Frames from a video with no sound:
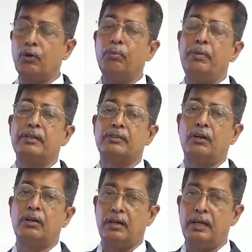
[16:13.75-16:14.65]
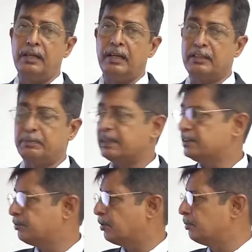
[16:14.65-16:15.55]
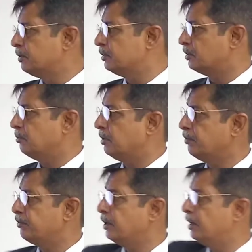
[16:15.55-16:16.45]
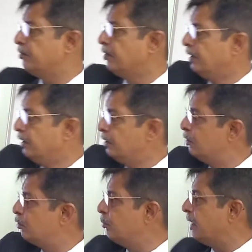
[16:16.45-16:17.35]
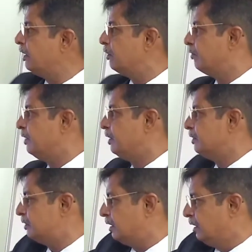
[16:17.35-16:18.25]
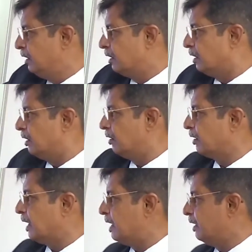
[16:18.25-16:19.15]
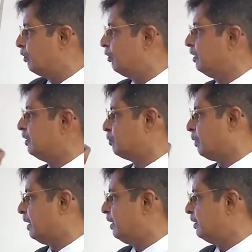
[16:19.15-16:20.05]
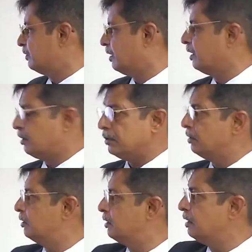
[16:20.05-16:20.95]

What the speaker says: bearing can be a bit of a daunting task. So it may not really be required or necessary